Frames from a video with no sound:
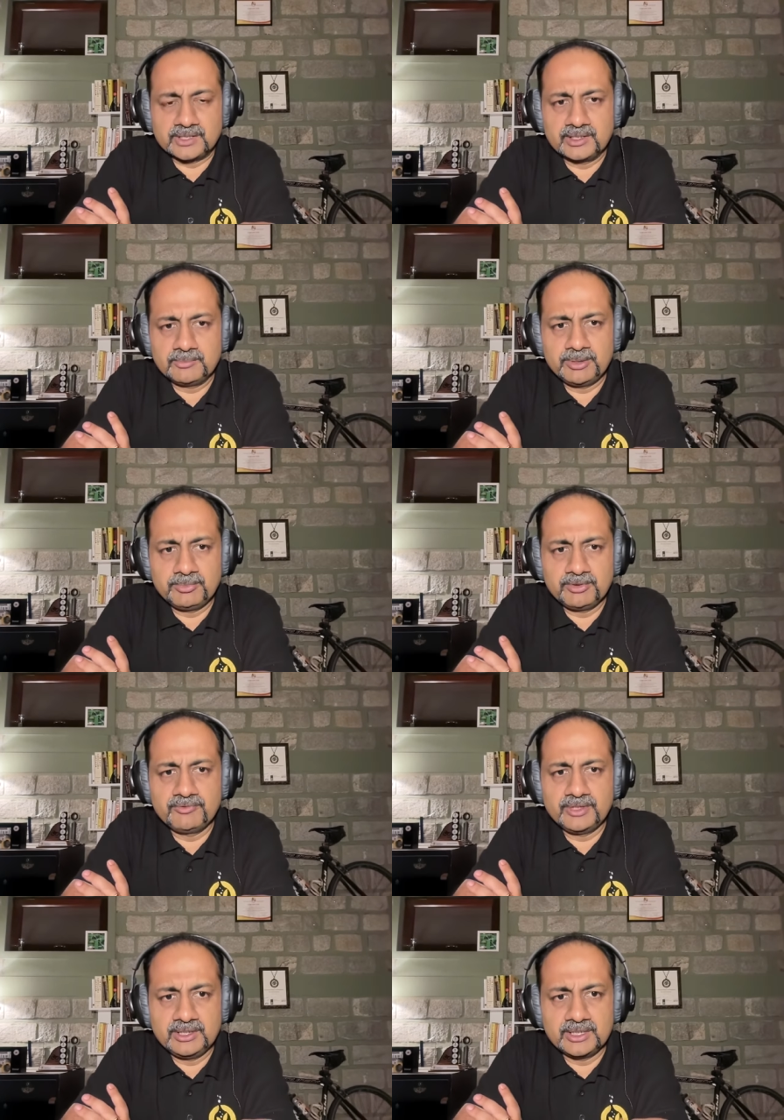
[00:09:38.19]
I think people
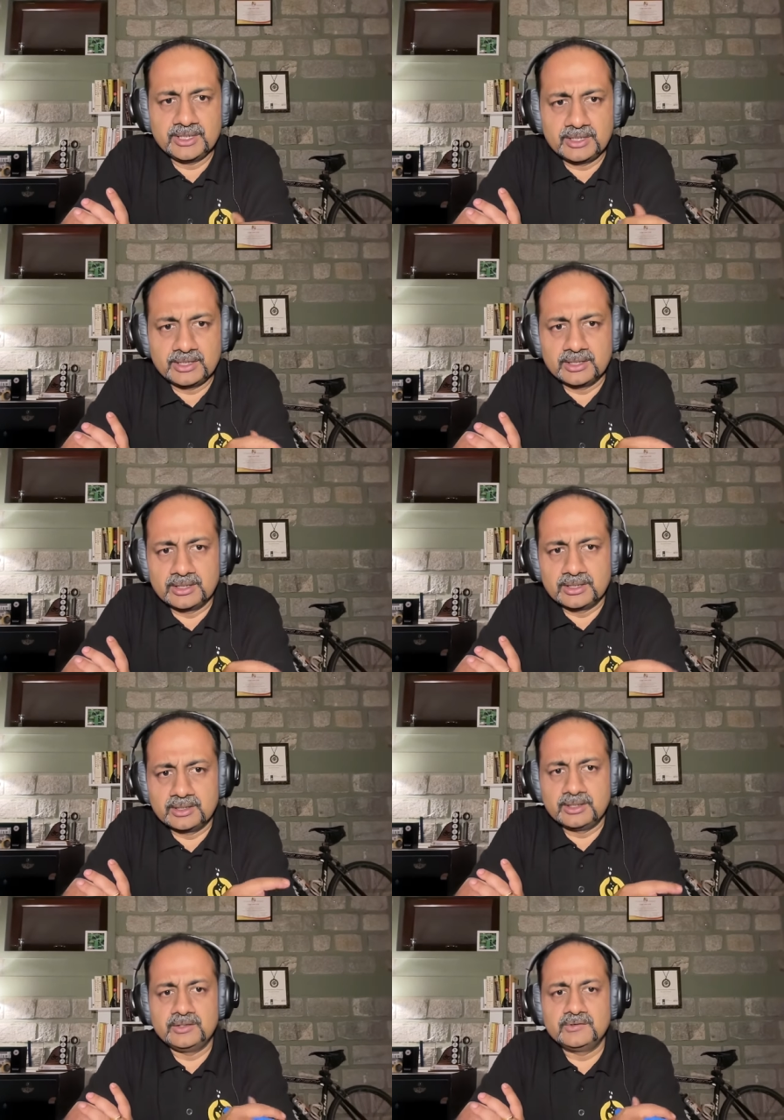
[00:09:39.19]
feel that
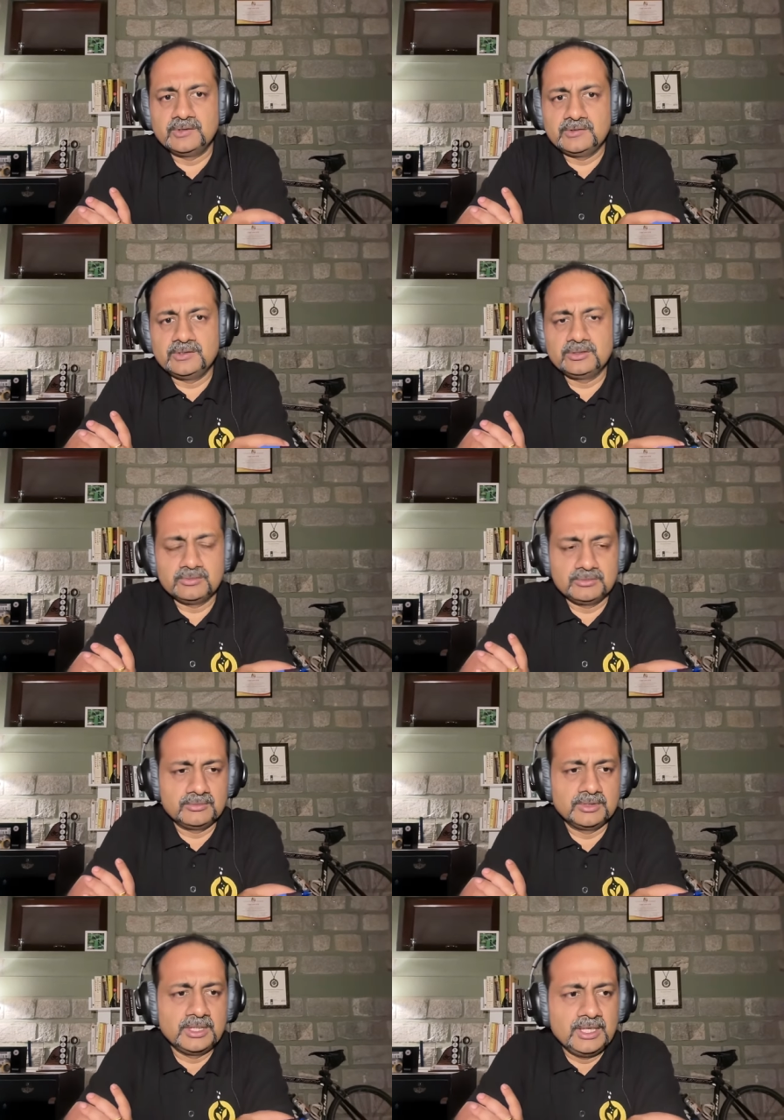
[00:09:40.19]
it is easy
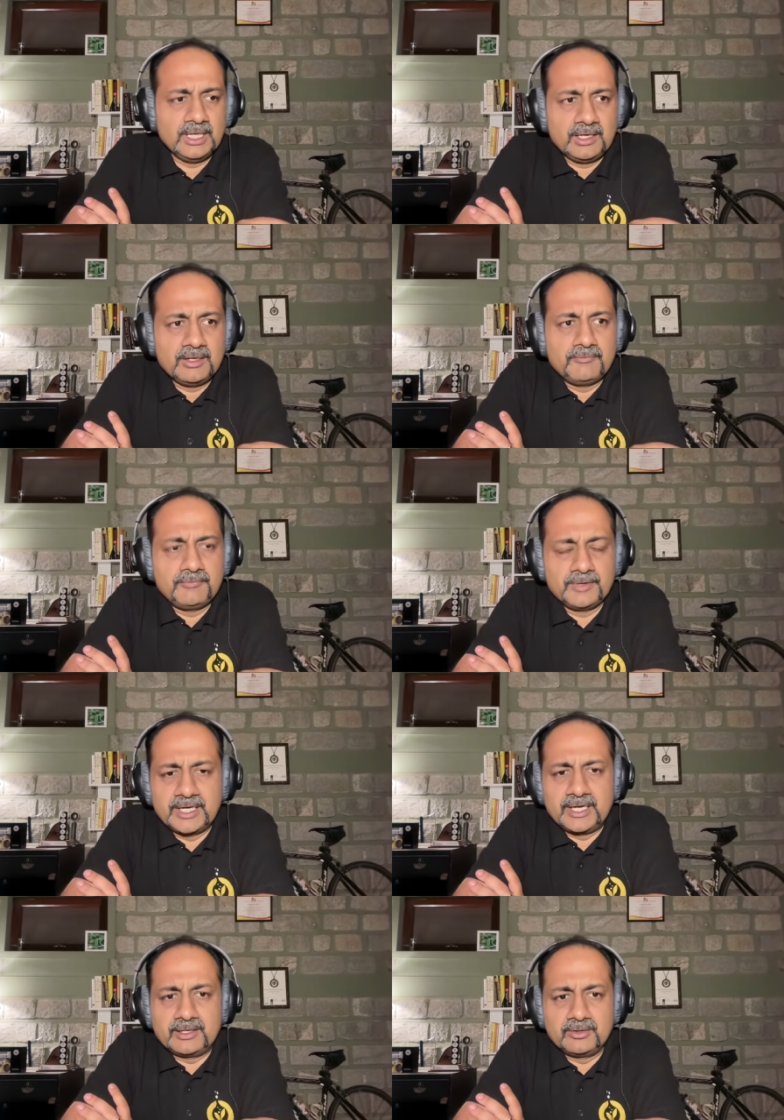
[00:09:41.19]
to
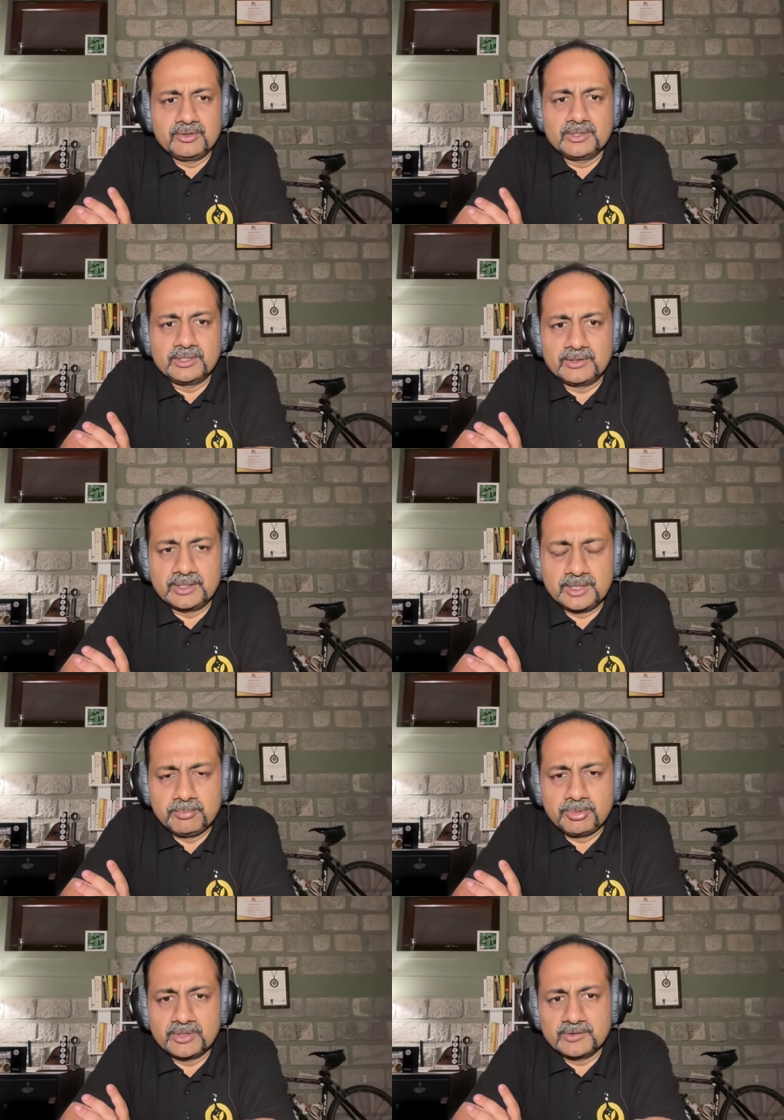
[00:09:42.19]
forget, you know, that the
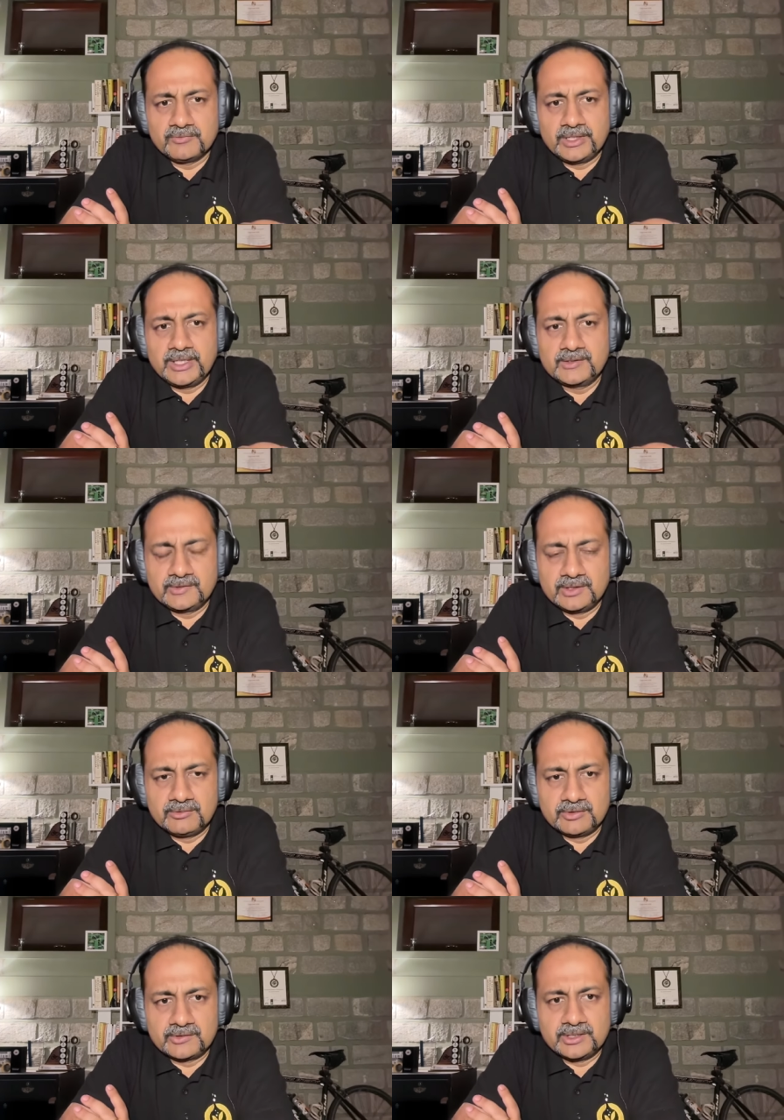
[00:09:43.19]
importance of lakes in
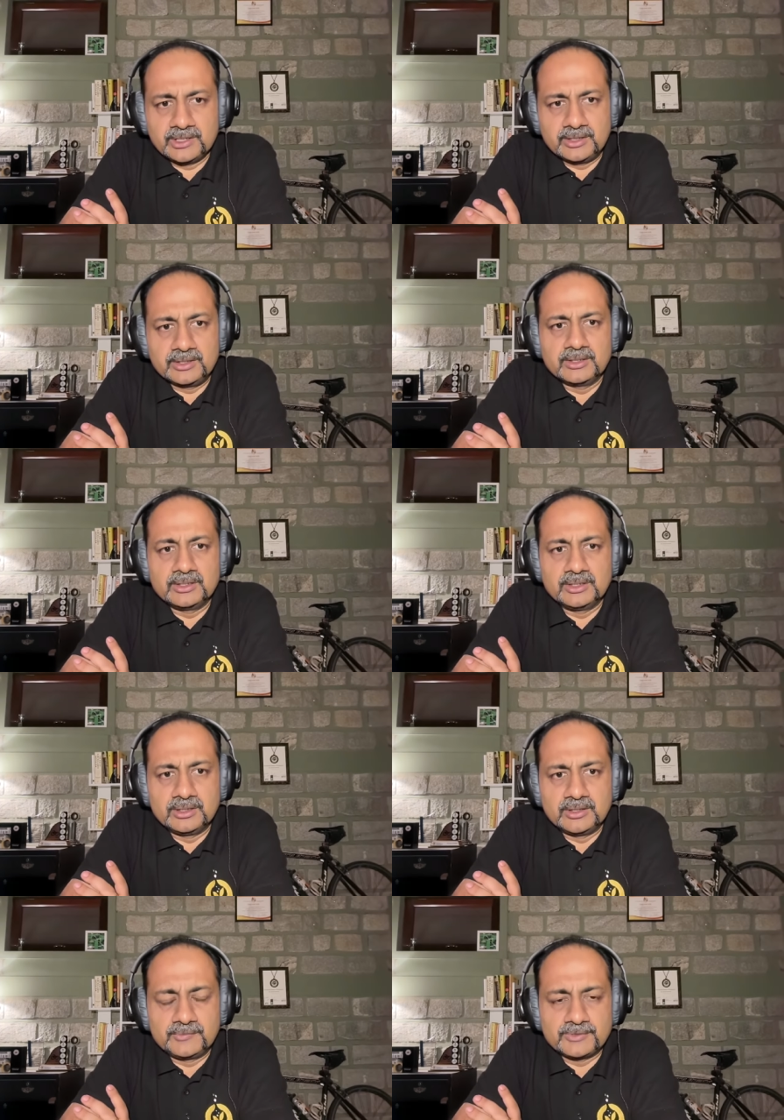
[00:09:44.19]
our city,
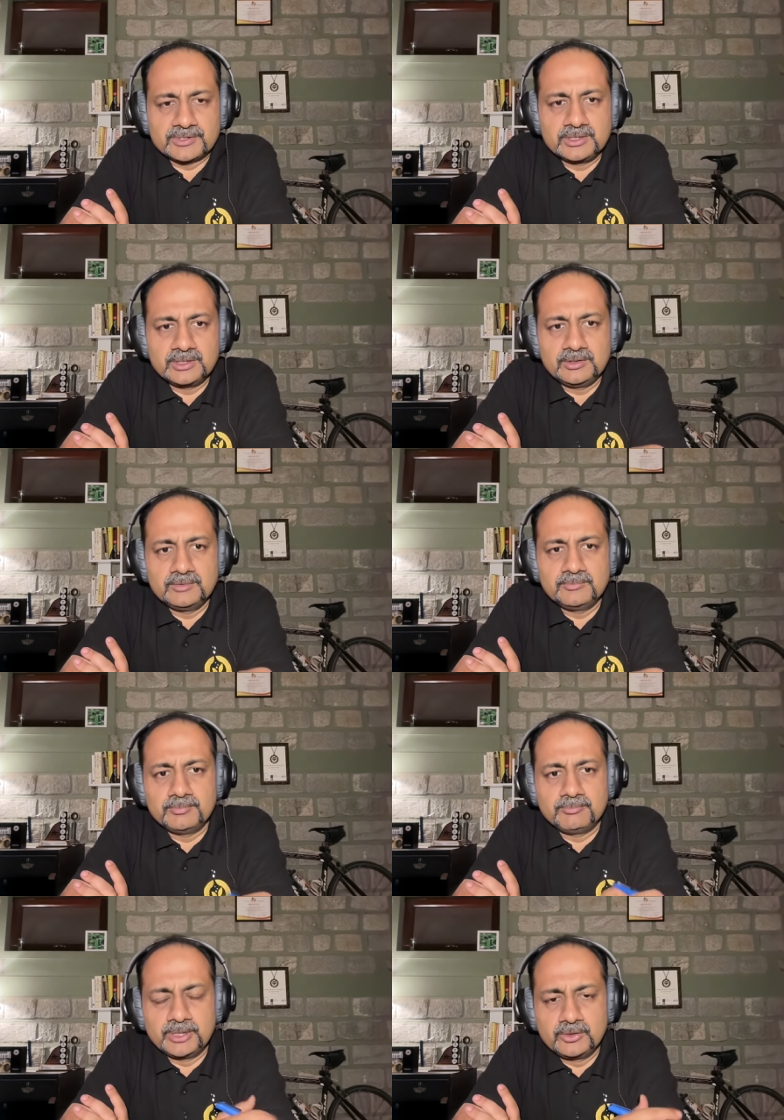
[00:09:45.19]
especially
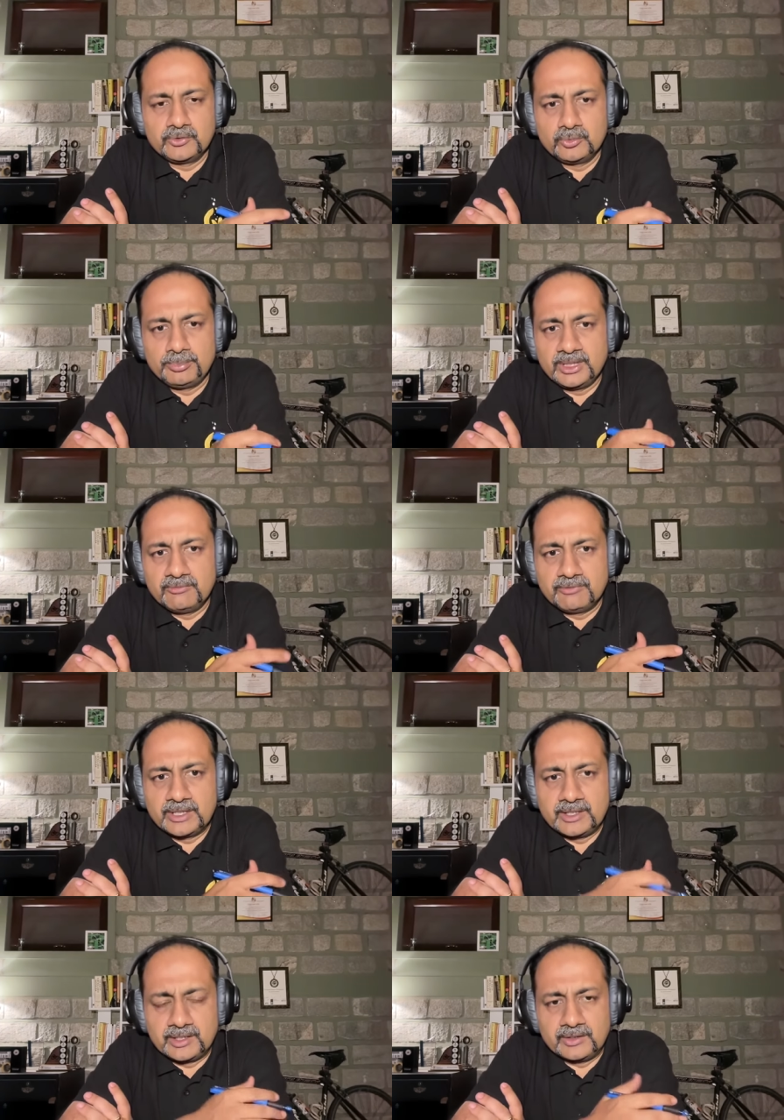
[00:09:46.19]
Bengaluru being
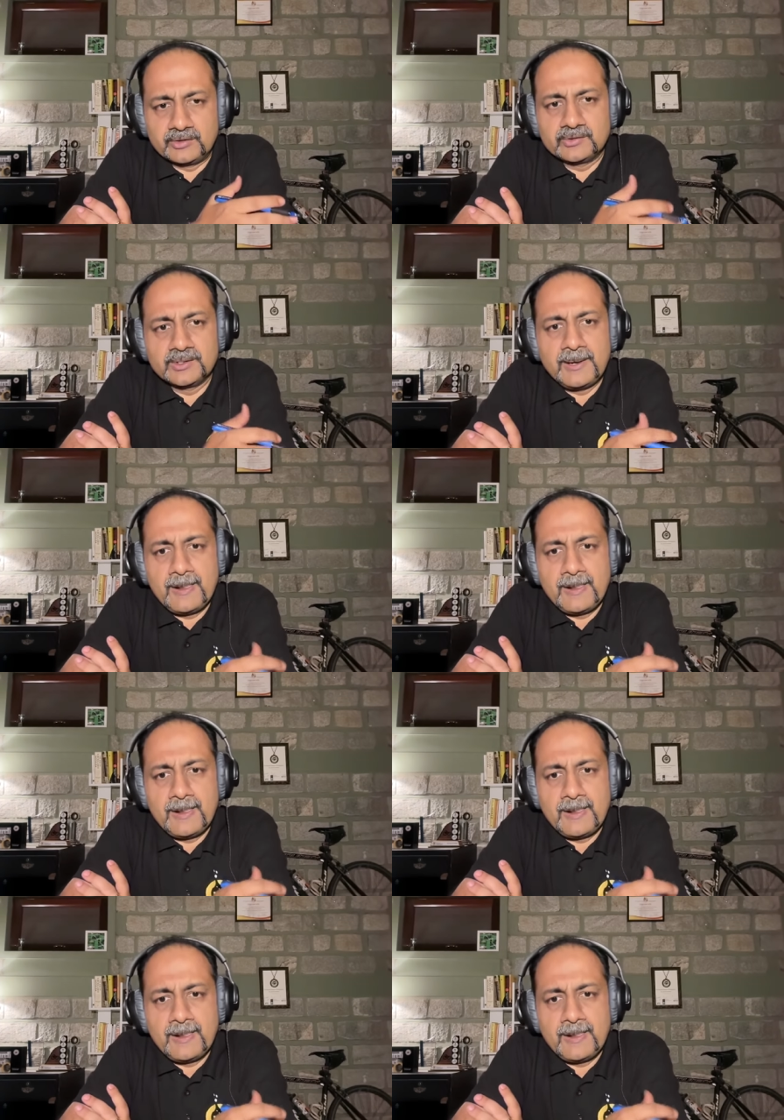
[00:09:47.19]
where it is,